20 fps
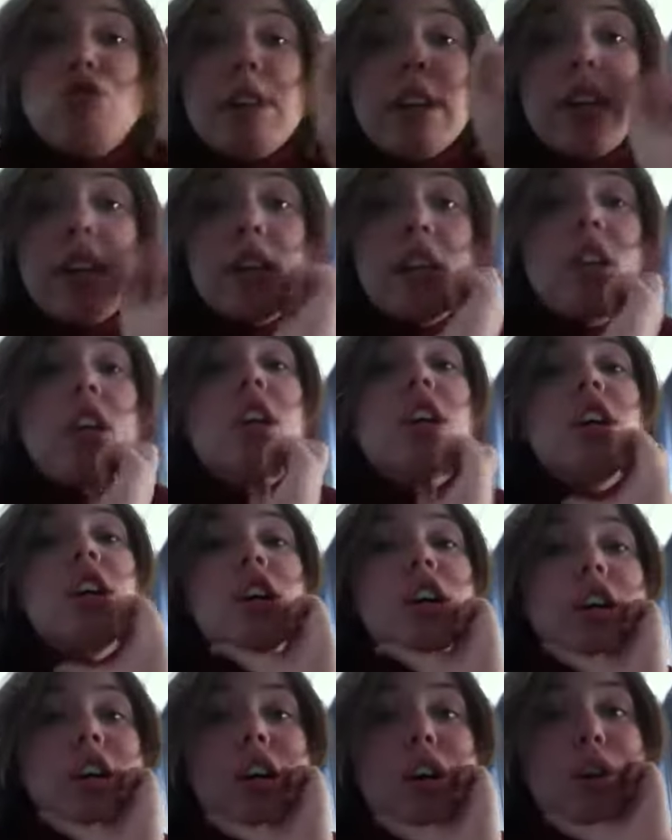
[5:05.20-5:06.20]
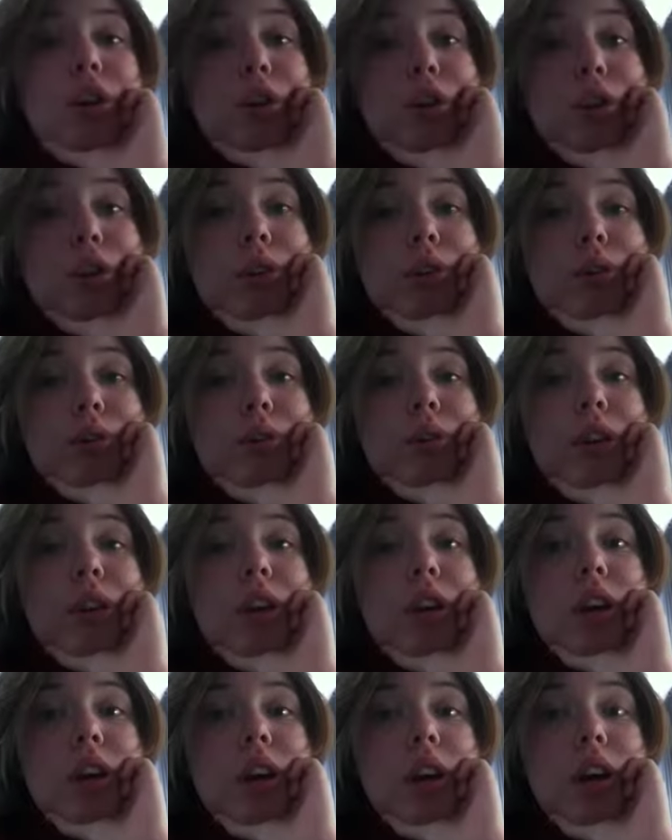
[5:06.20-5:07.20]
drink cocoa.
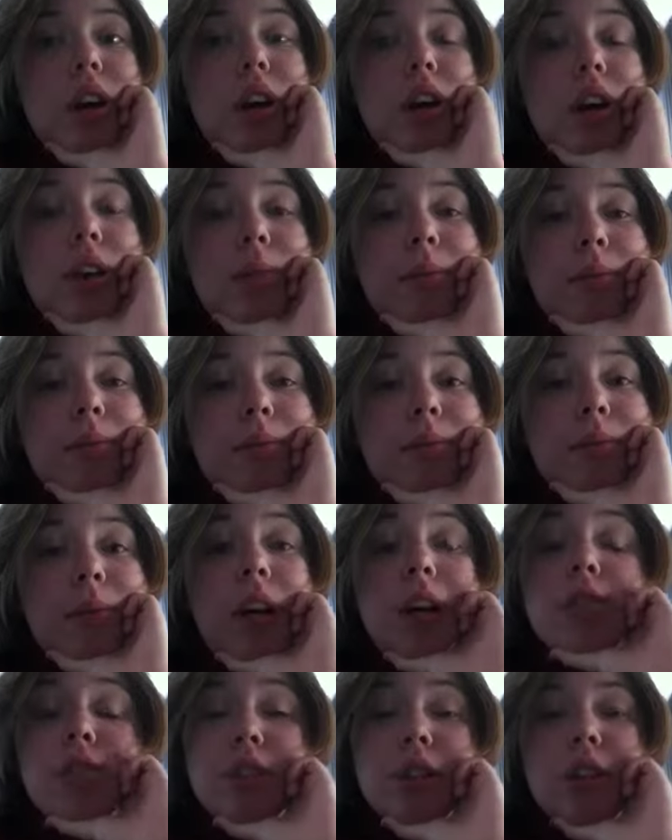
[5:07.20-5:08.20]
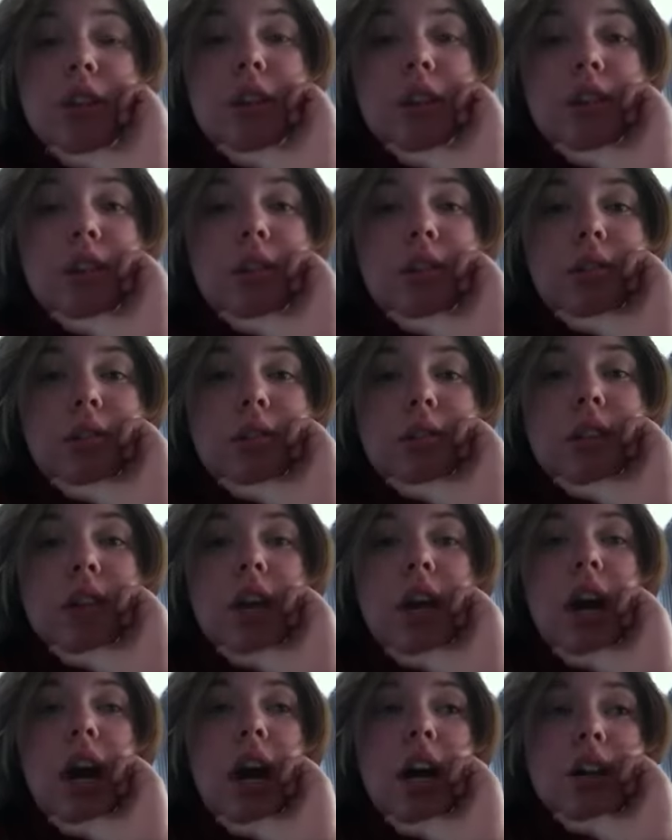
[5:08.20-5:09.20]
I drink it cold.
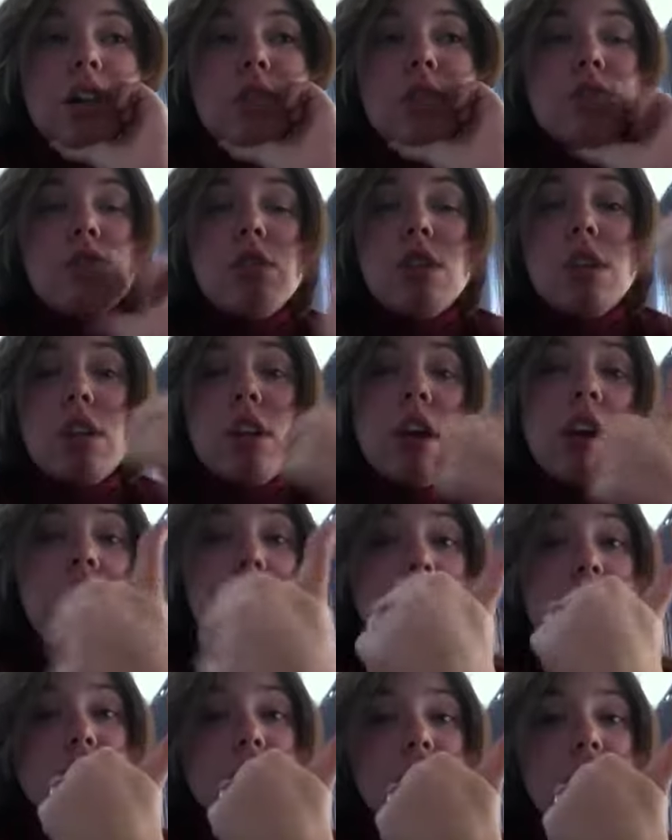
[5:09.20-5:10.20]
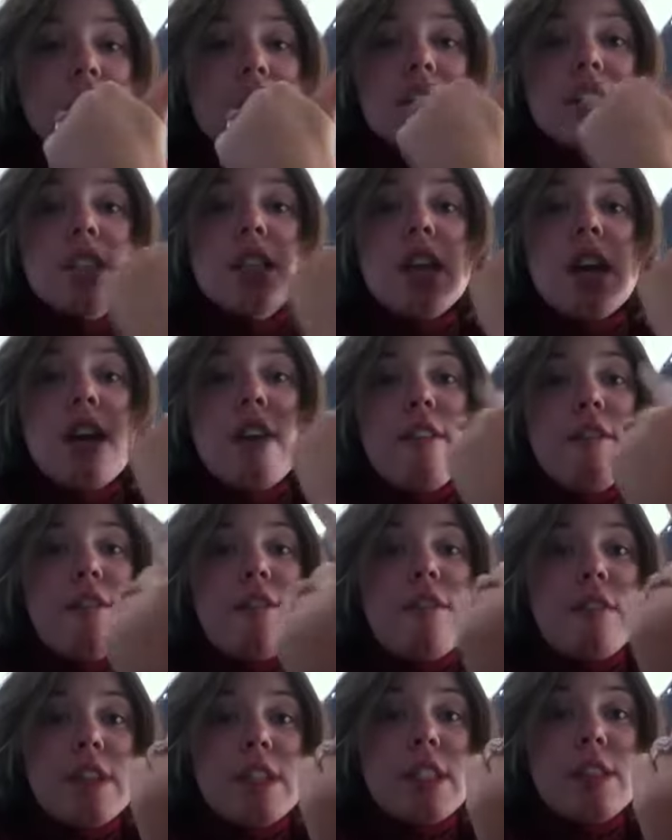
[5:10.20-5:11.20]
I don't drink hot drinks,
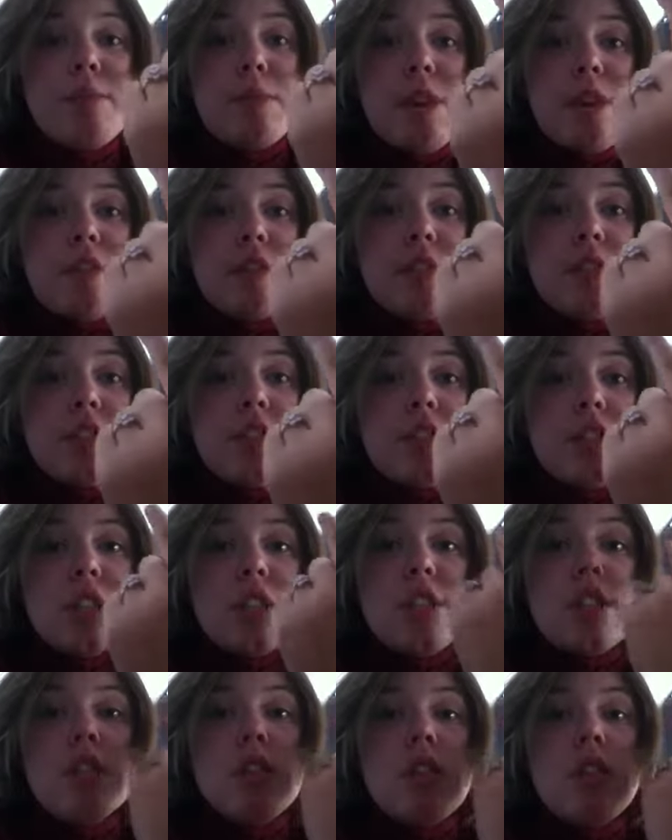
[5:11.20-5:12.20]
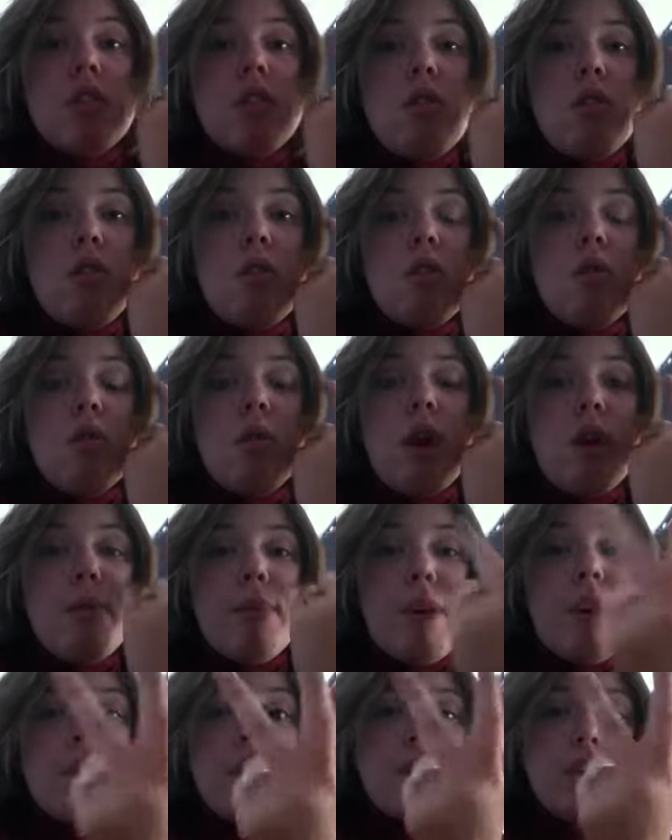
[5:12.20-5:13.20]
fizzy beverages, or
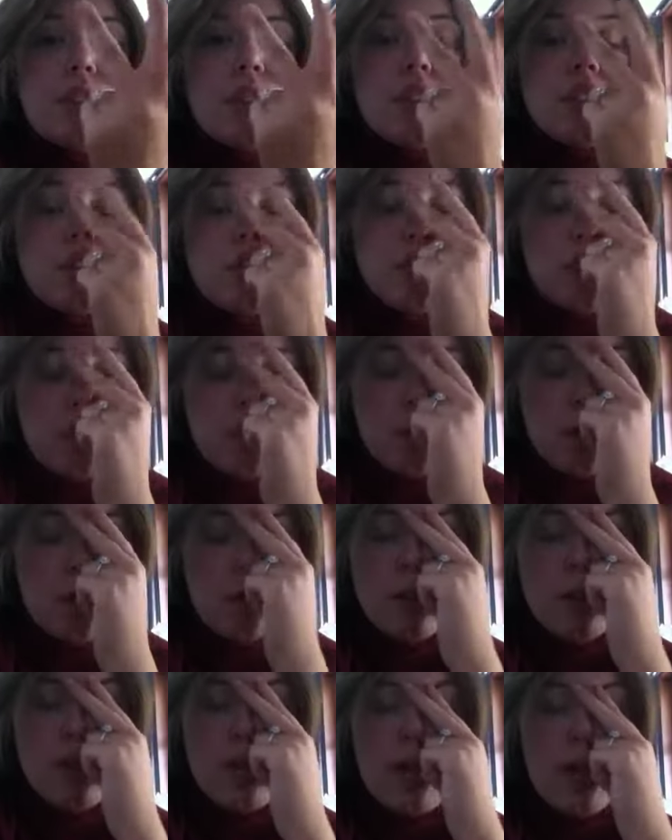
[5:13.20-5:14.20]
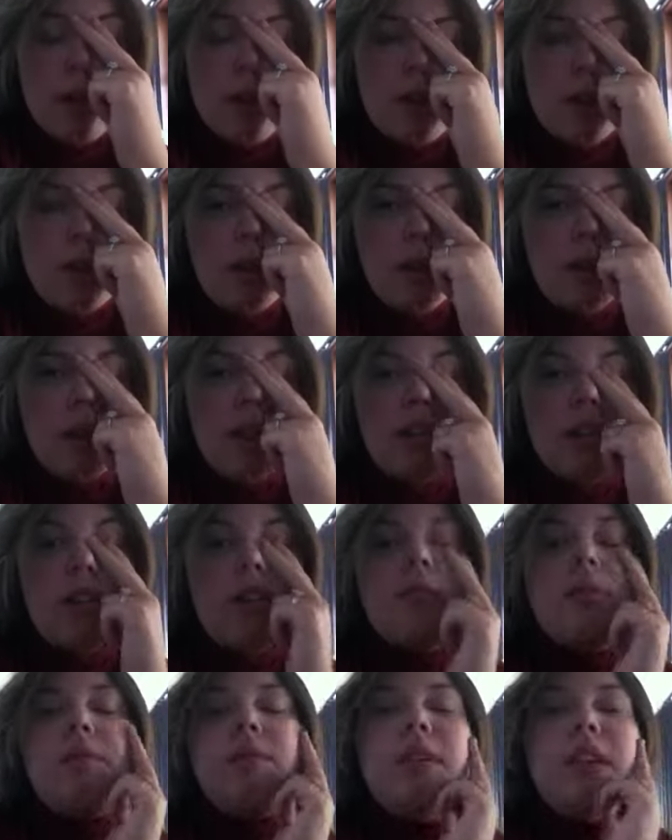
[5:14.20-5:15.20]
beverages with alcohol
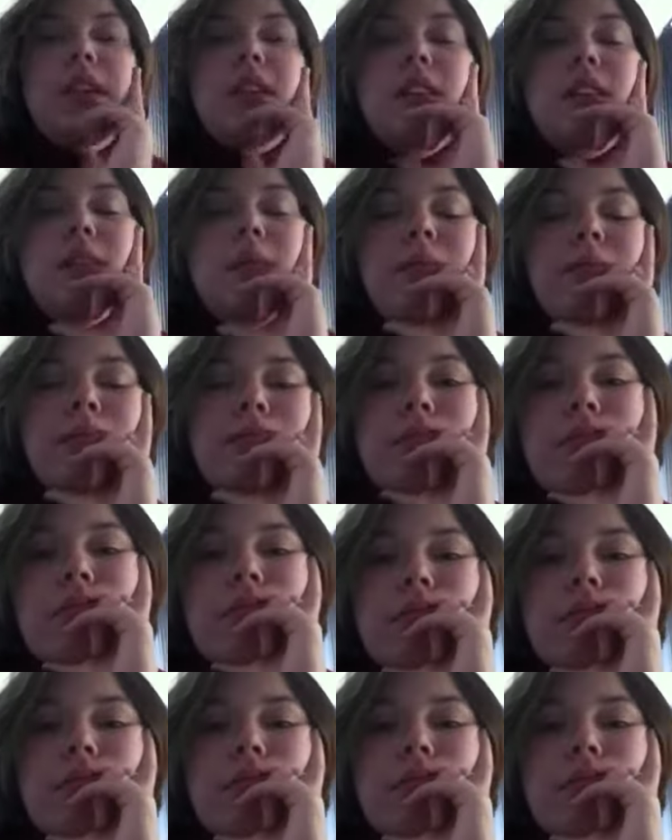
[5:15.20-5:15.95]
in them.